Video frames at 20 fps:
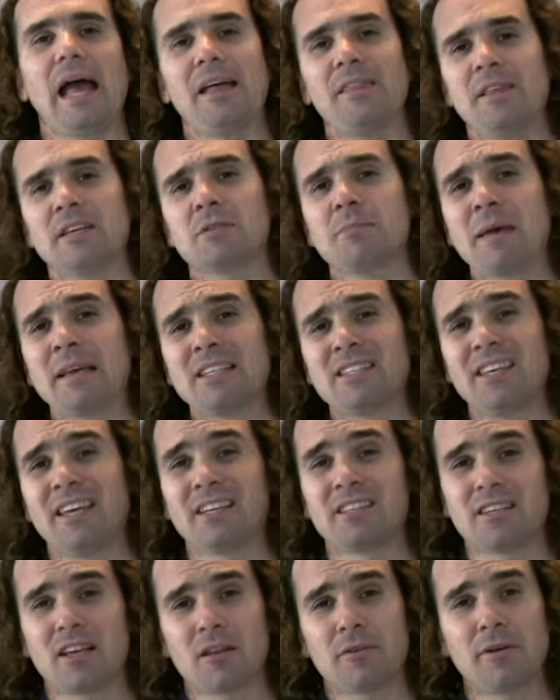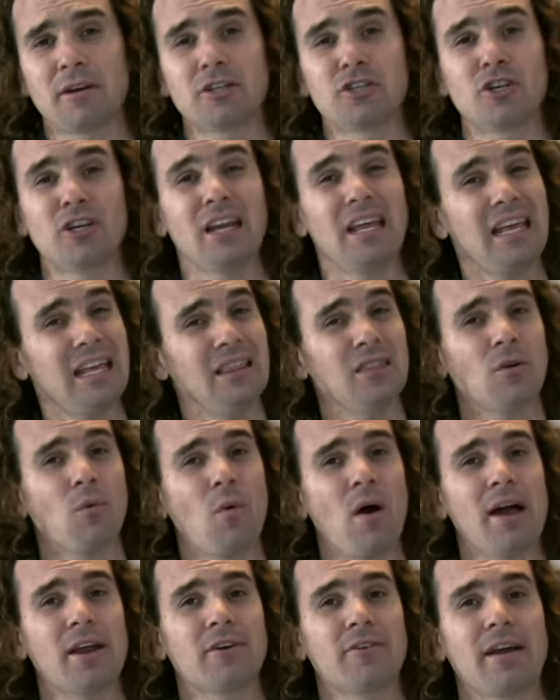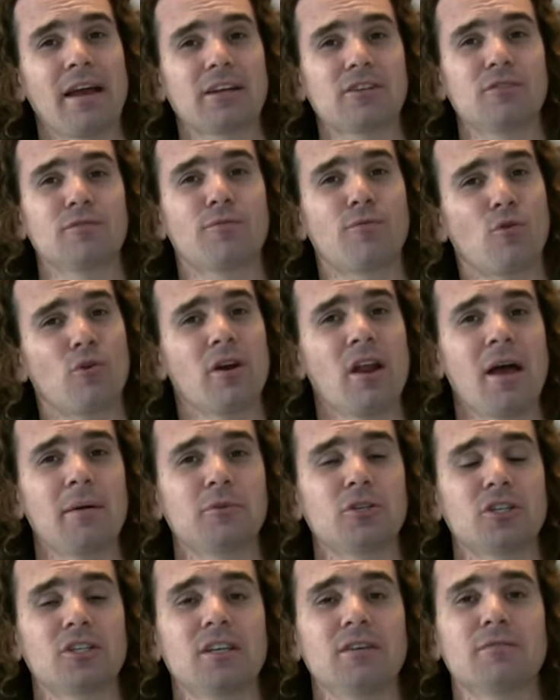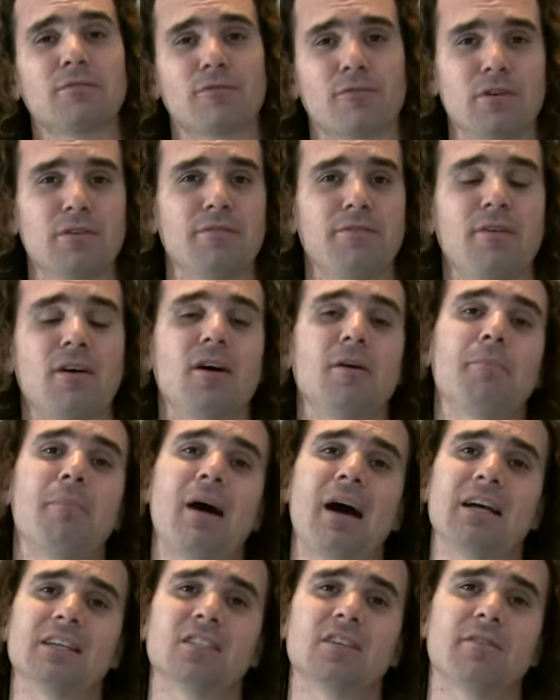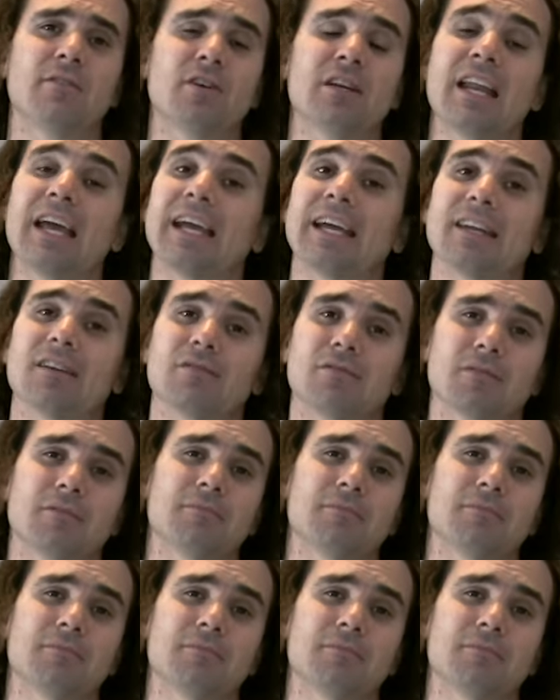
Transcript: And this makes the acceleration in the y direction for an object in free fall positive or negative?